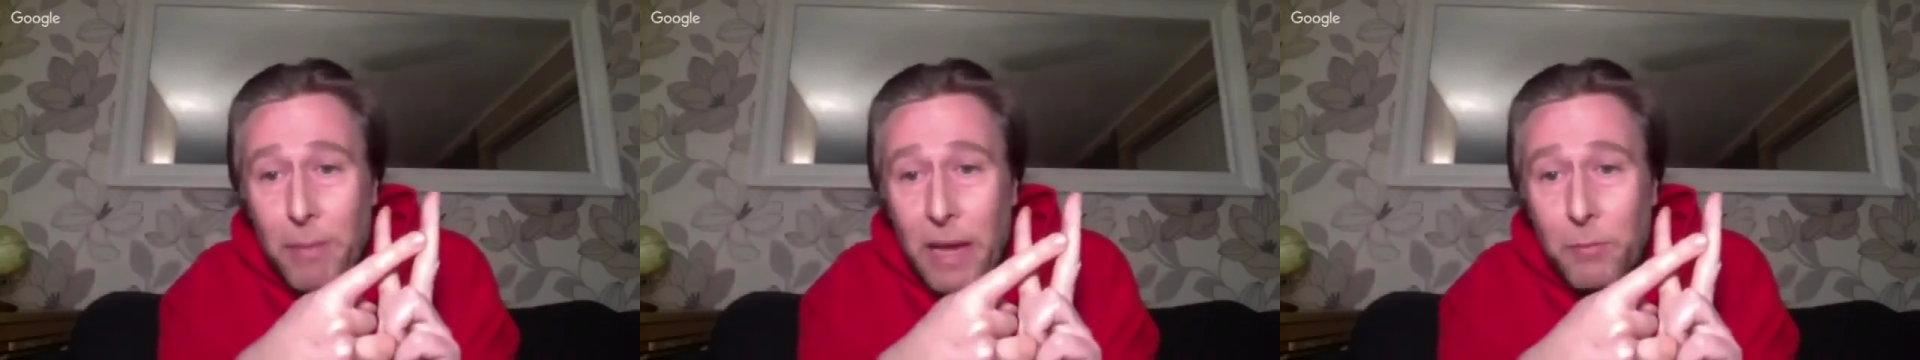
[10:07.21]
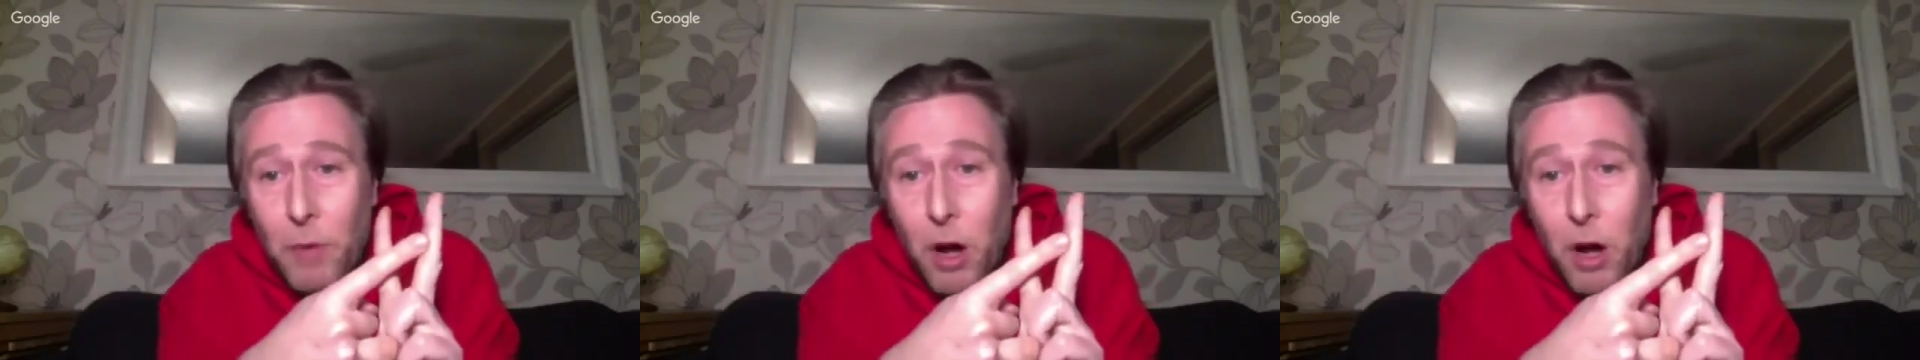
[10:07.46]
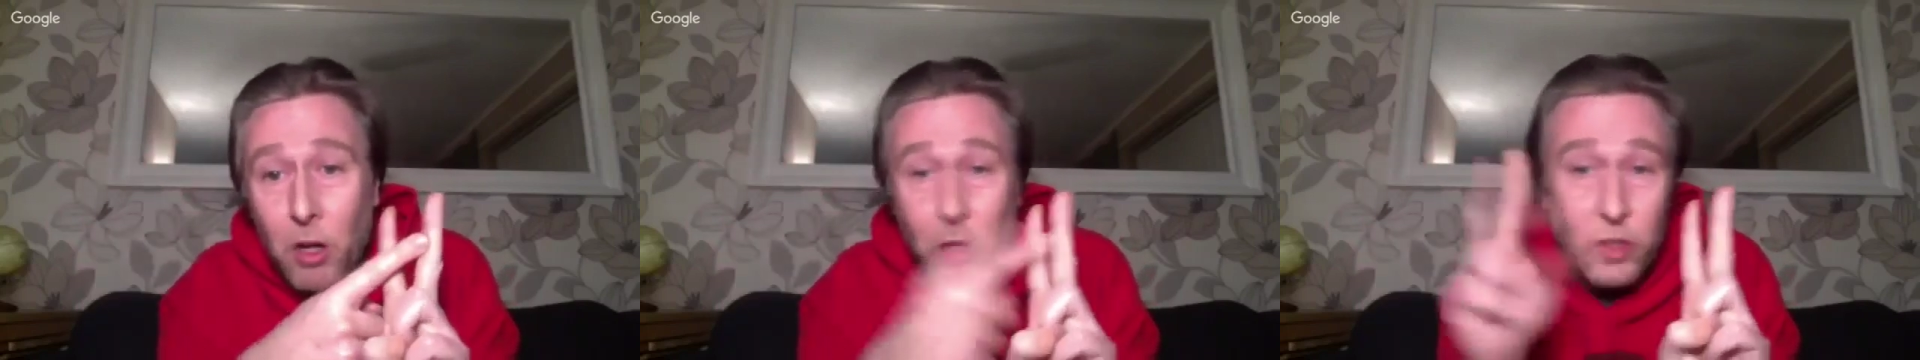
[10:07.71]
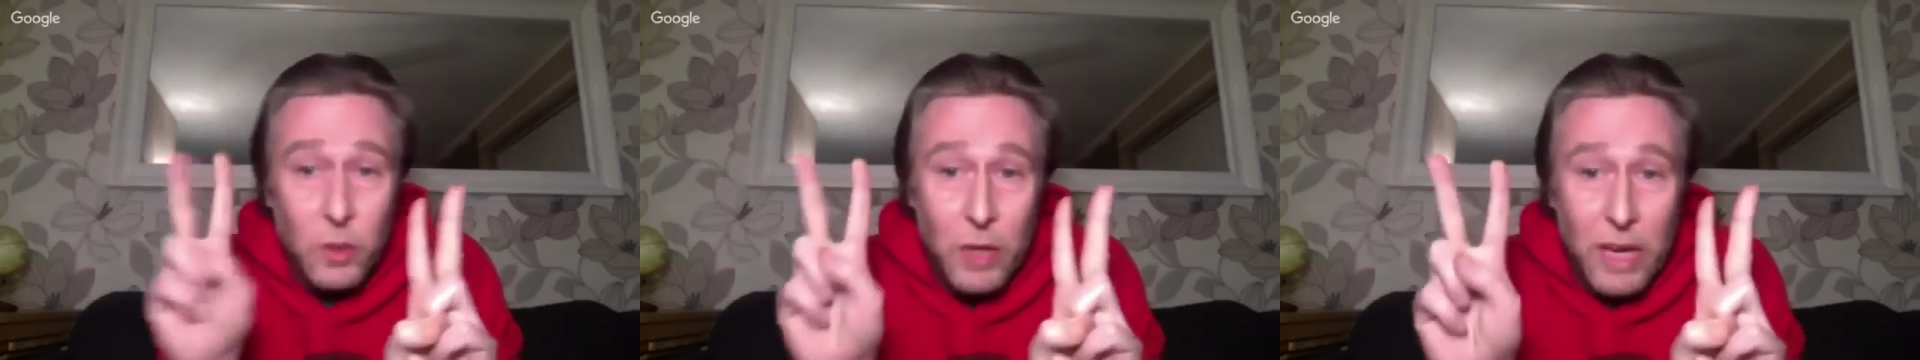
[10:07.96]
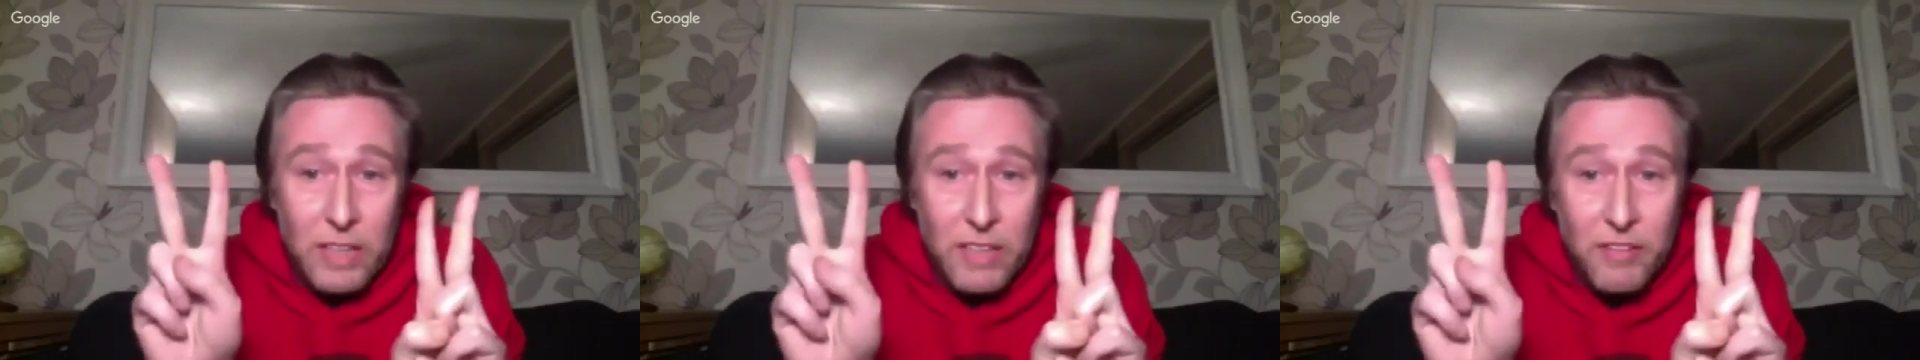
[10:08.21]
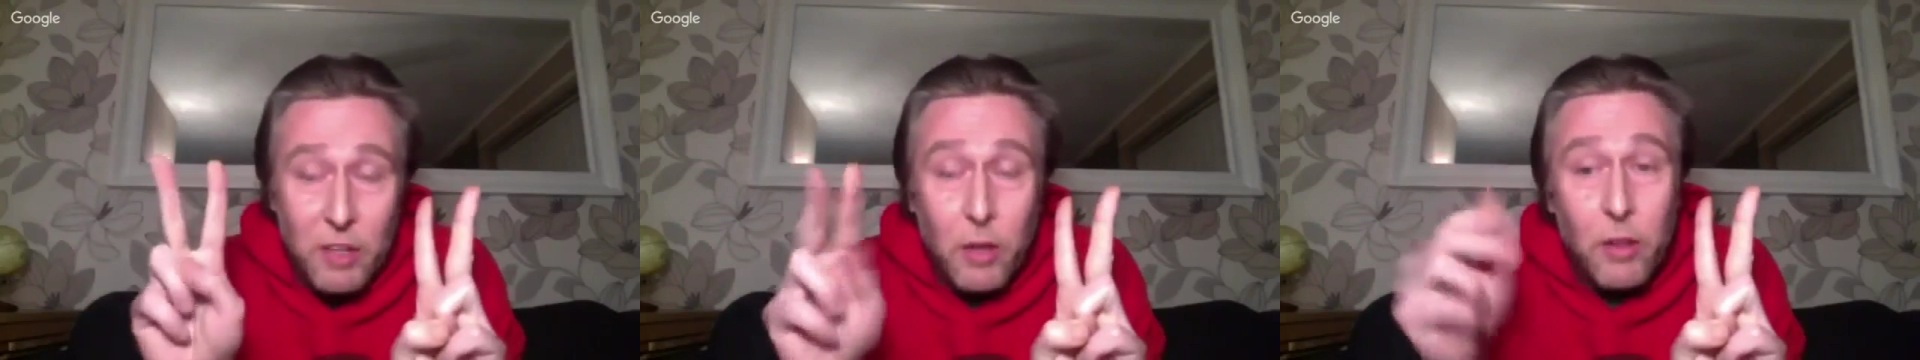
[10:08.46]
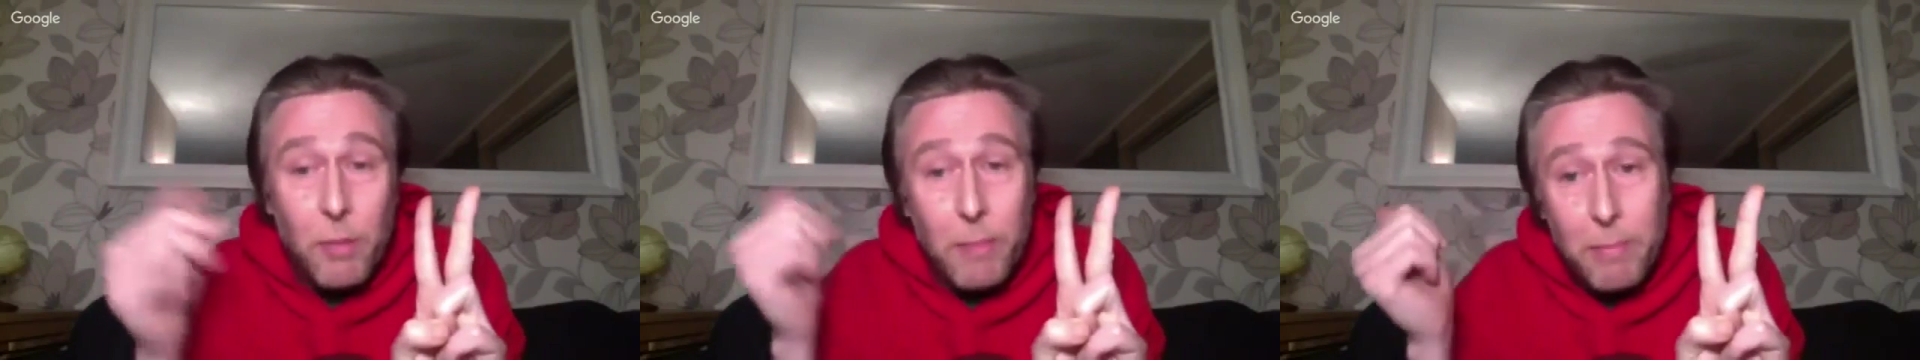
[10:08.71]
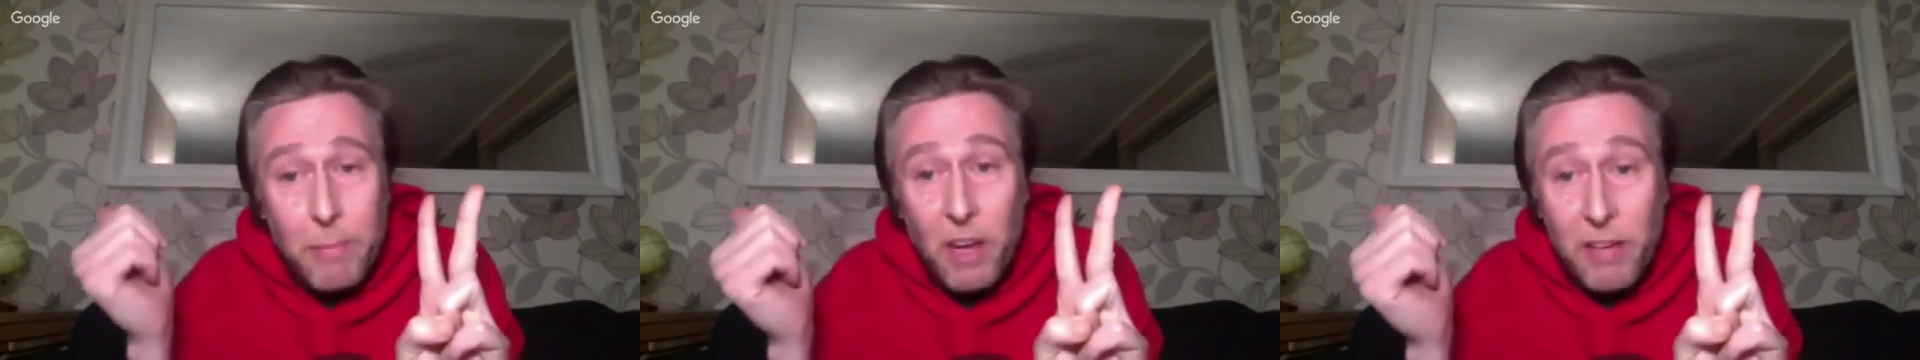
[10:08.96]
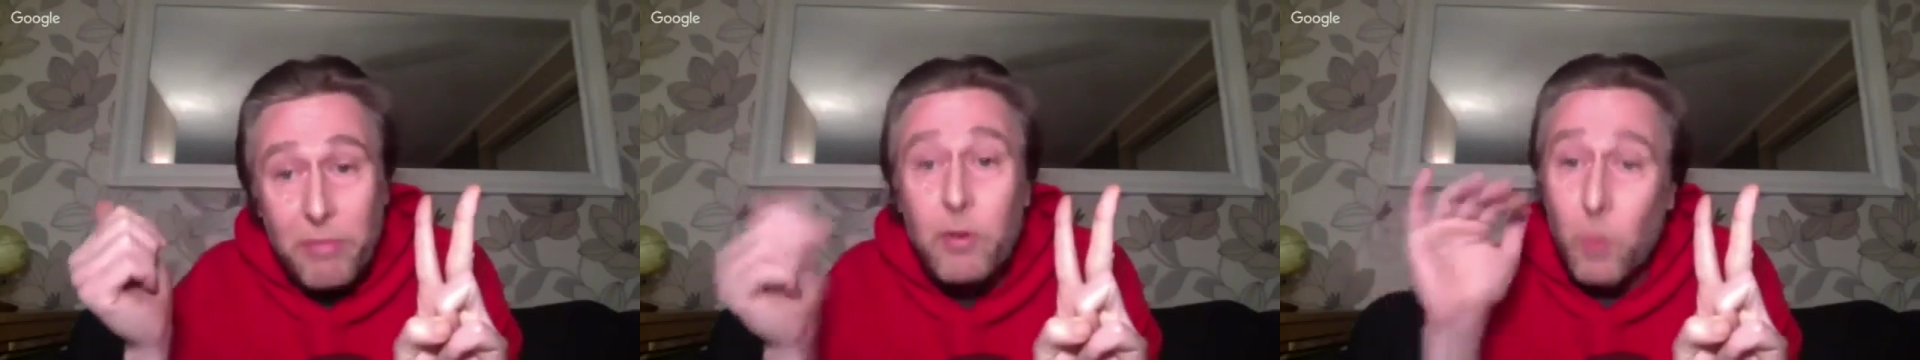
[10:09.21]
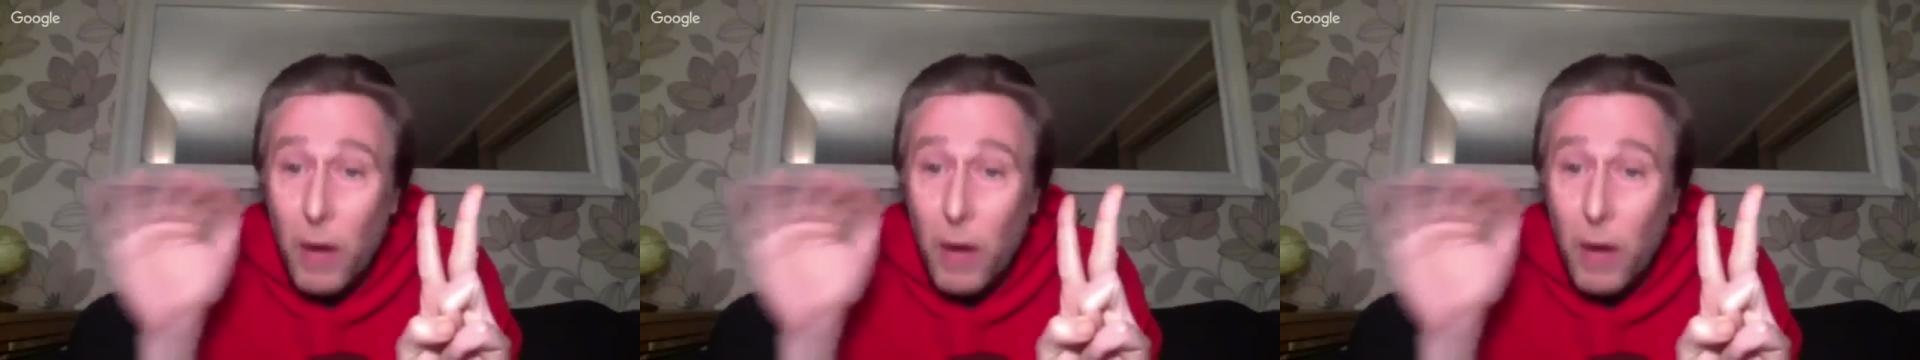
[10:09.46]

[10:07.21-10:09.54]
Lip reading: being wrong 2 years after other people have